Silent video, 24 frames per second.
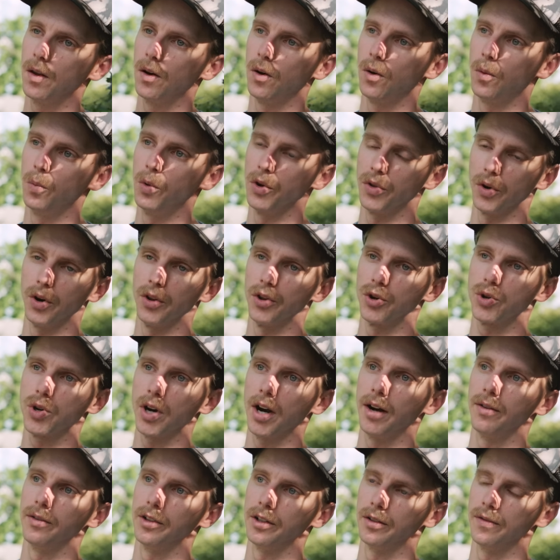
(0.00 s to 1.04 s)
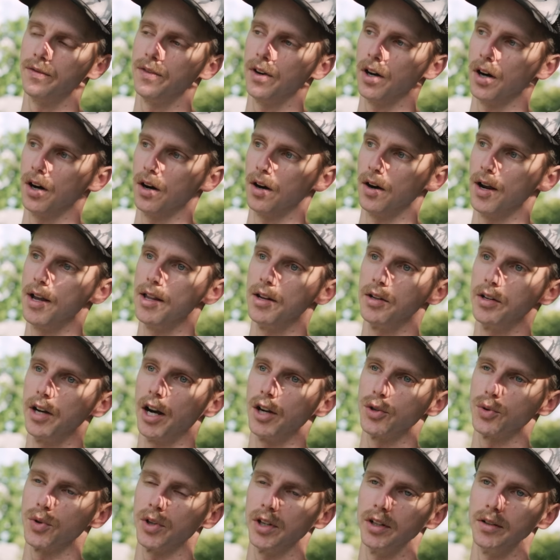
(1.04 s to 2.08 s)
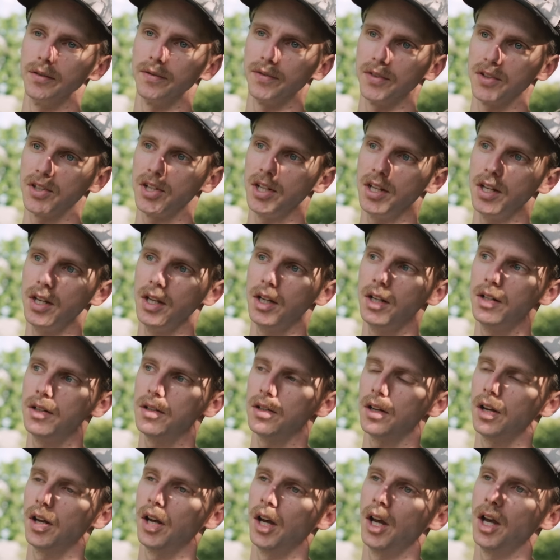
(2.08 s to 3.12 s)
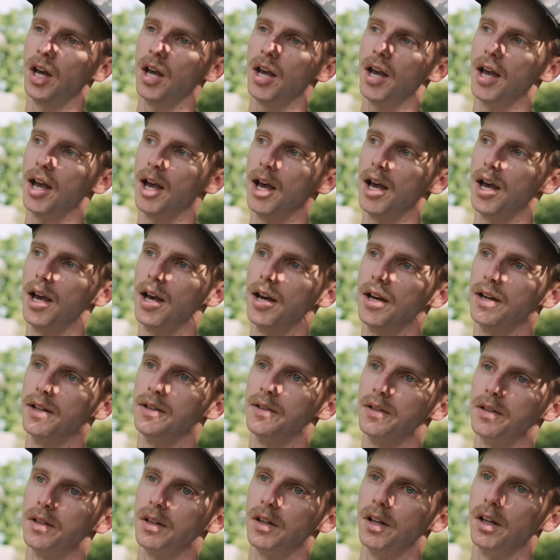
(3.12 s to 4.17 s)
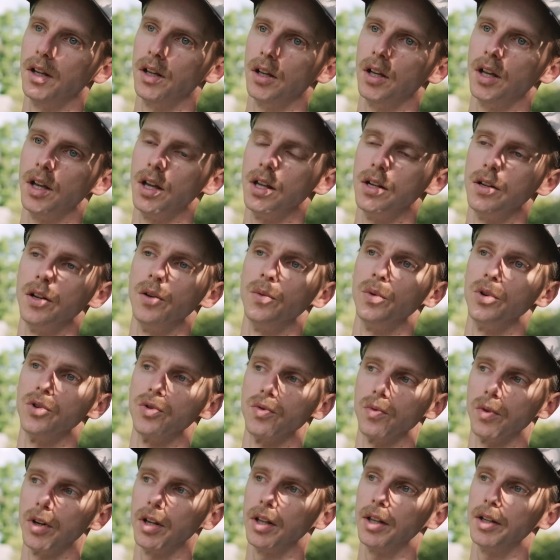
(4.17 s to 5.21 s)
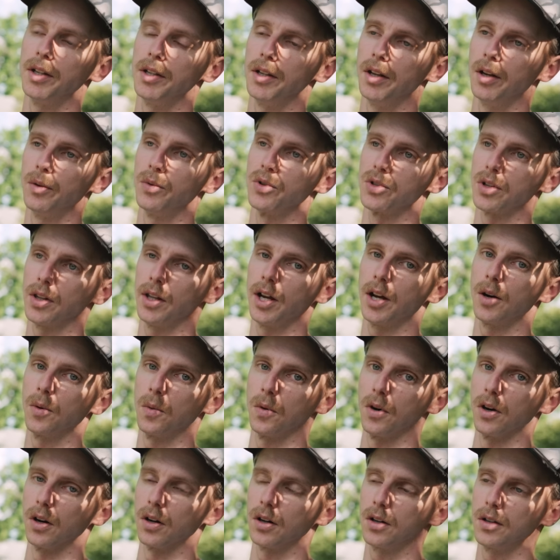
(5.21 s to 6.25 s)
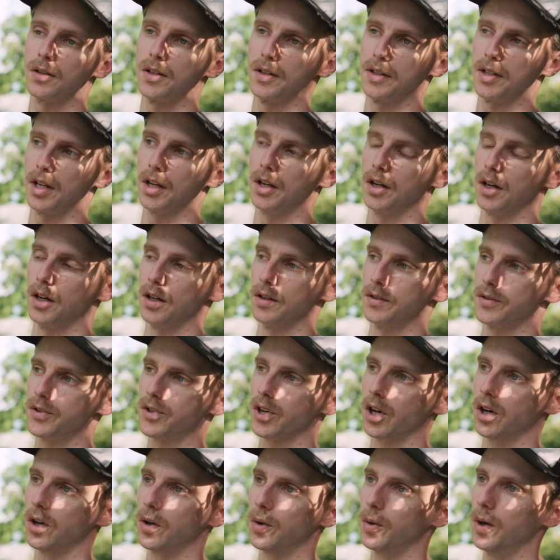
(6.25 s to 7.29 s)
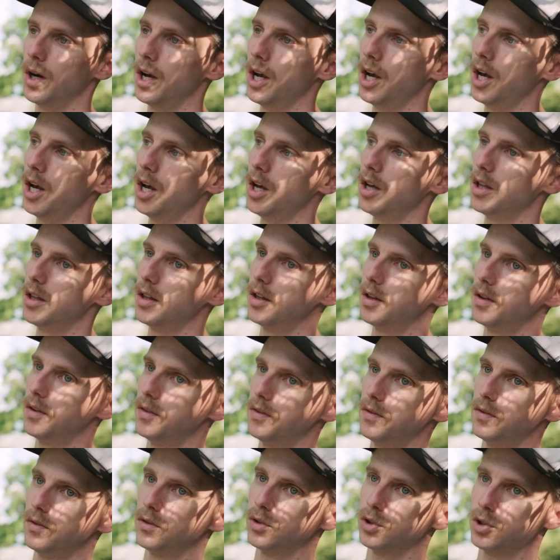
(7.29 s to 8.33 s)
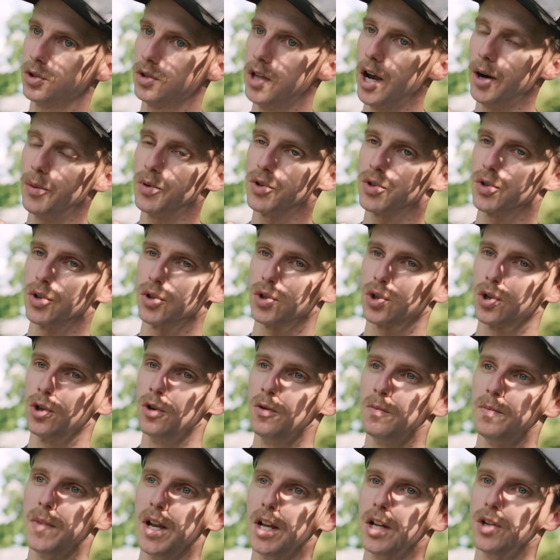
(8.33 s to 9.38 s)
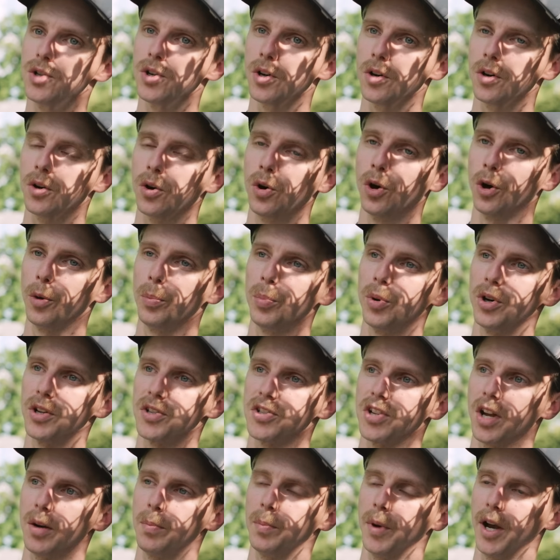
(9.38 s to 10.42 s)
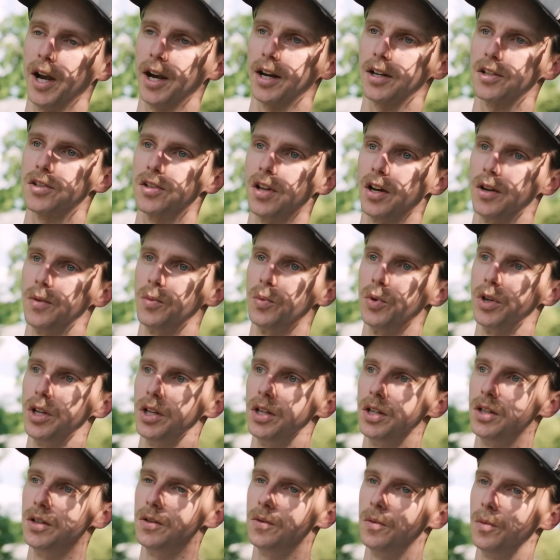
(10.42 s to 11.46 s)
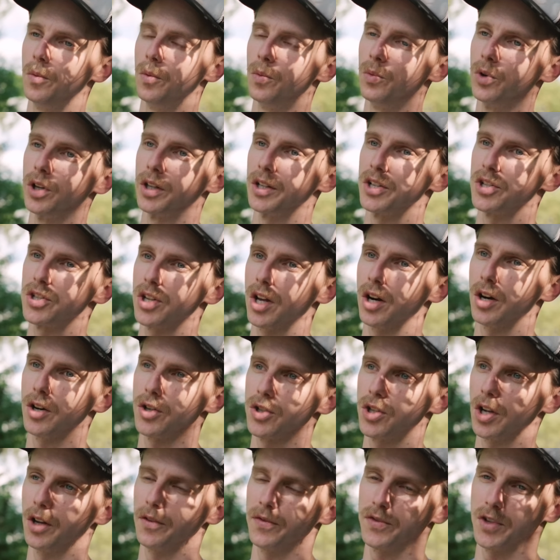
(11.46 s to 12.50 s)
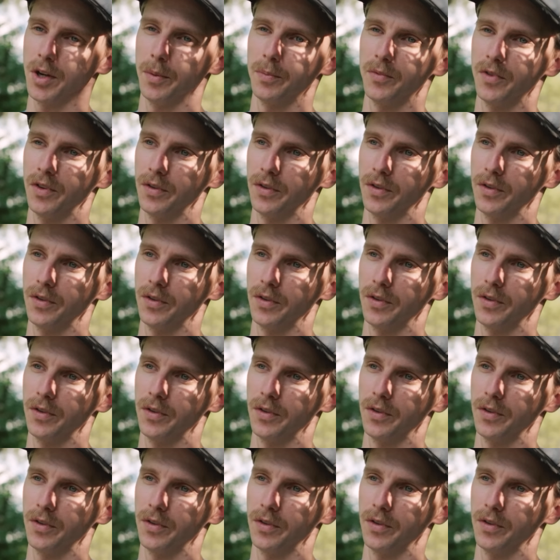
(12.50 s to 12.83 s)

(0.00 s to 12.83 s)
with all the traveling fare, and guys were getting fatigued, and it was a lot of work to take on. So that was the two major corporate setbacks that we really set ourselves up for